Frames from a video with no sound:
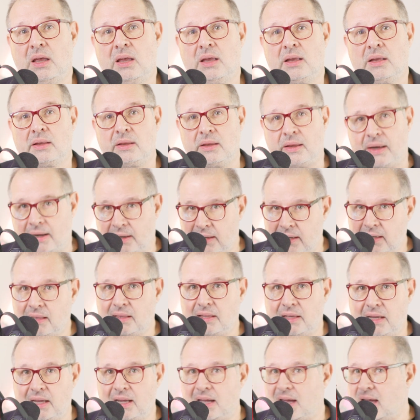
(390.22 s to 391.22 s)

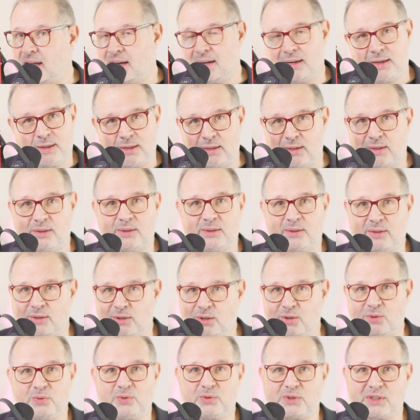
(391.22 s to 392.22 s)
Luckily, I didn't
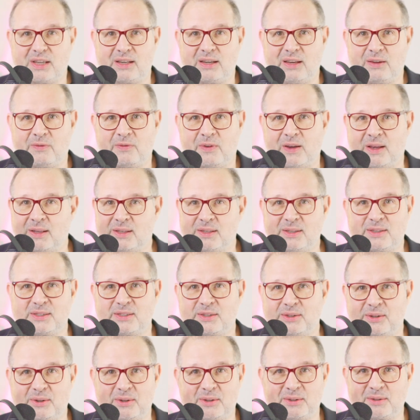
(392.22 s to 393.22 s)
lose any
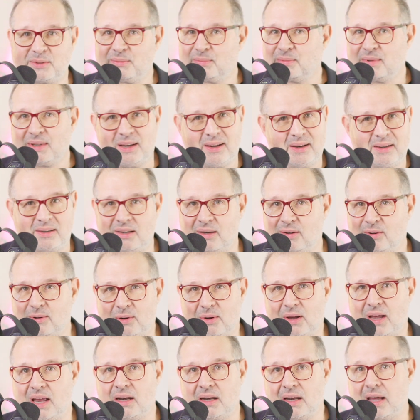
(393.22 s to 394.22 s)
funds, or, you
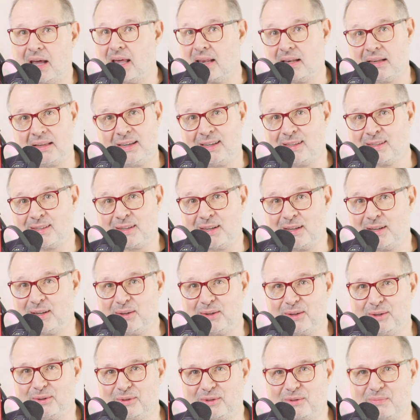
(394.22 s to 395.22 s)
know, at, at least
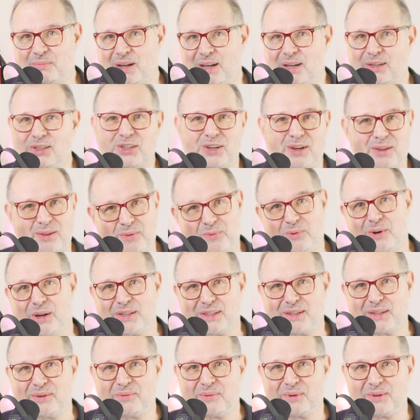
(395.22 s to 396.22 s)
didn't lose much.
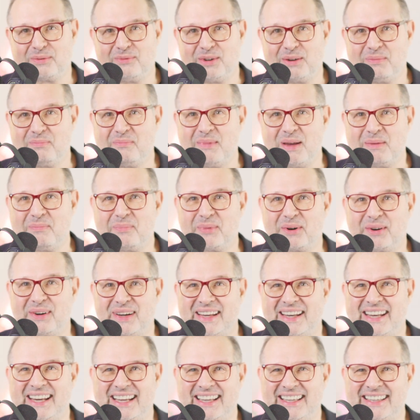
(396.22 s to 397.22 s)
Otherwise, I would remember
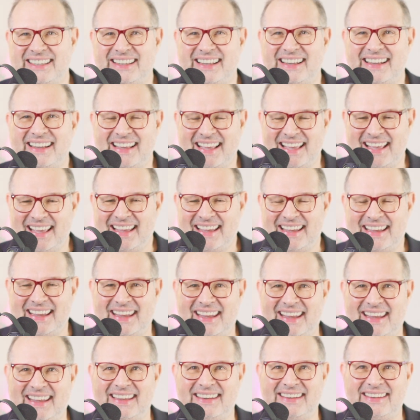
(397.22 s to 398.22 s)
it.
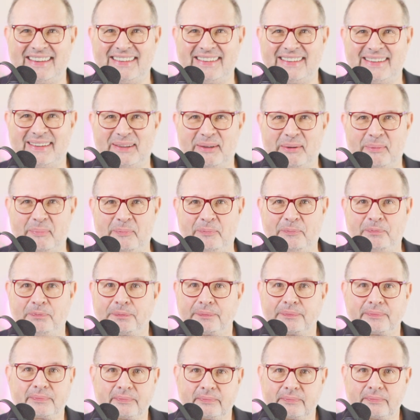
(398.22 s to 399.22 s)
And um,
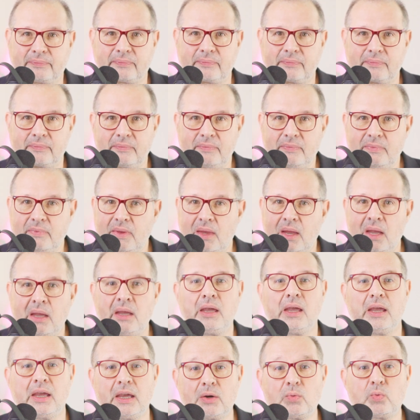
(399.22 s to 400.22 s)

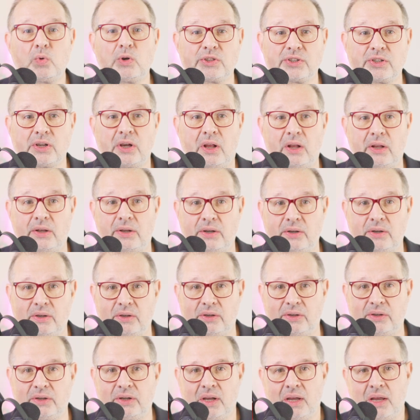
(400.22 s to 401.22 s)
it was all good.